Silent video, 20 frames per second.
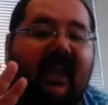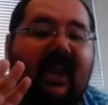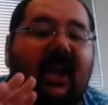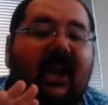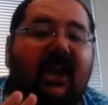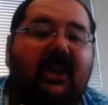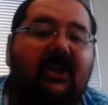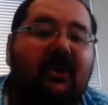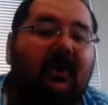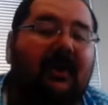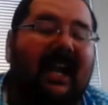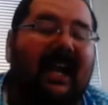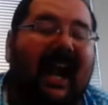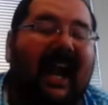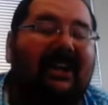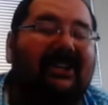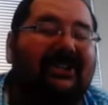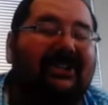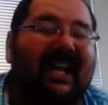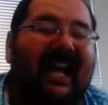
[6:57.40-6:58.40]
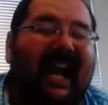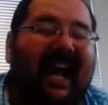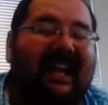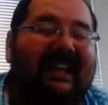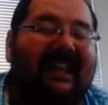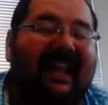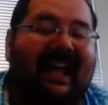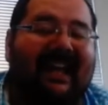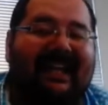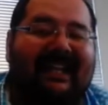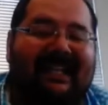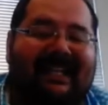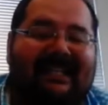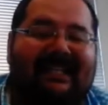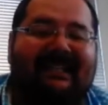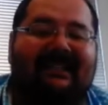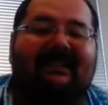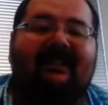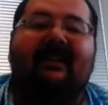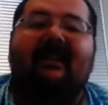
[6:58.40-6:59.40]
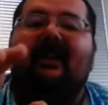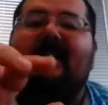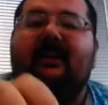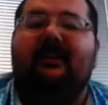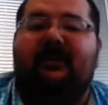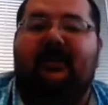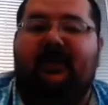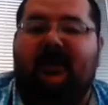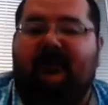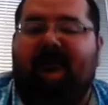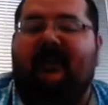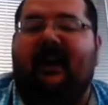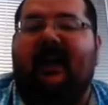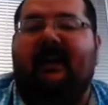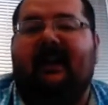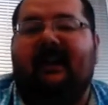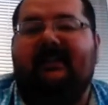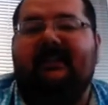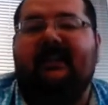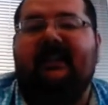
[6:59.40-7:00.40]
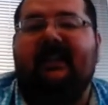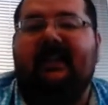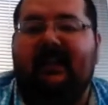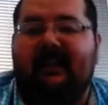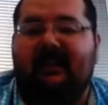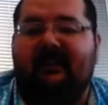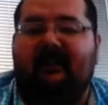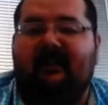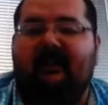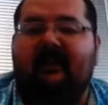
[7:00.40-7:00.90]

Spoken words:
You can actually add that in to your financing here,